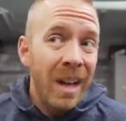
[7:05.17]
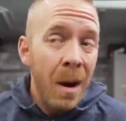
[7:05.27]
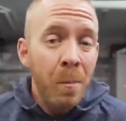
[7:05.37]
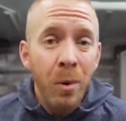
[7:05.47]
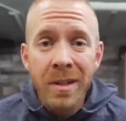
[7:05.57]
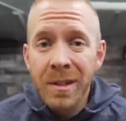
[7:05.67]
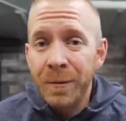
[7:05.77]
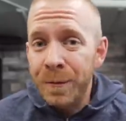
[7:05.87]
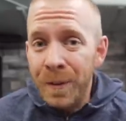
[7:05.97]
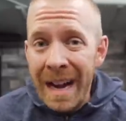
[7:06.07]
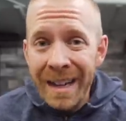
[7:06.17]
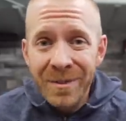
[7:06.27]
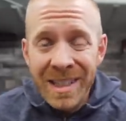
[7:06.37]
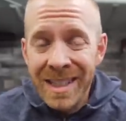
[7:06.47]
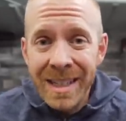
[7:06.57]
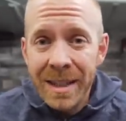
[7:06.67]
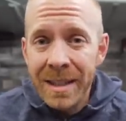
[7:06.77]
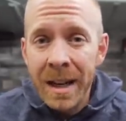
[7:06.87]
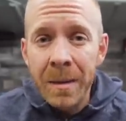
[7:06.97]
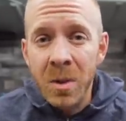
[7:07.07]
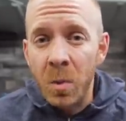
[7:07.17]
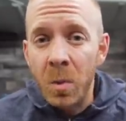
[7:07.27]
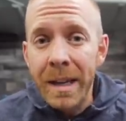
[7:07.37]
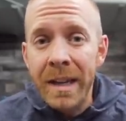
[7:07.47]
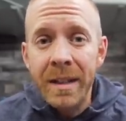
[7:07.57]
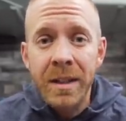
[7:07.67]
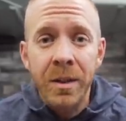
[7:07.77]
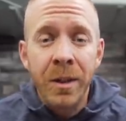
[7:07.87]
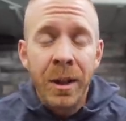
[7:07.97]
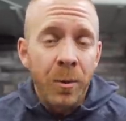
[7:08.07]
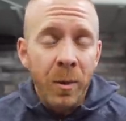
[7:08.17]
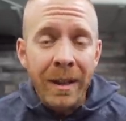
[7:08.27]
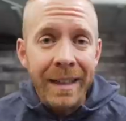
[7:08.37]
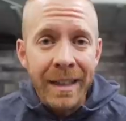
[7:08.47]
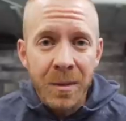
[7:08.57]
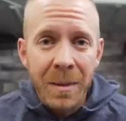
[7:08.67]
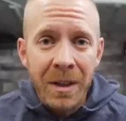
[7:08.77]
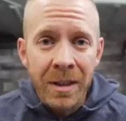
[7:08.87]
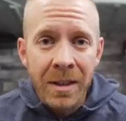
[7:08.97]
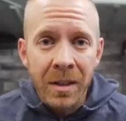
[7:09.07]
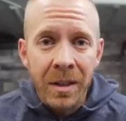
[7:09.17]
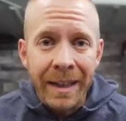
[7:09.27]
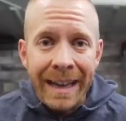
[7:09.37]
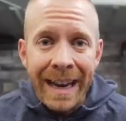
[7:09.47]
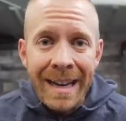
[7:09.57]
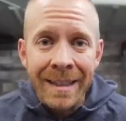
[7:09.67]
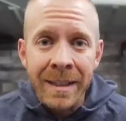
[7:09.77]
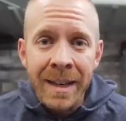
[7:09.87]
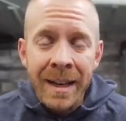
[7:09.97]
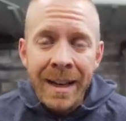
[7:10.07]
upwards of 5 to 6 times a week to really experience a lot of gains.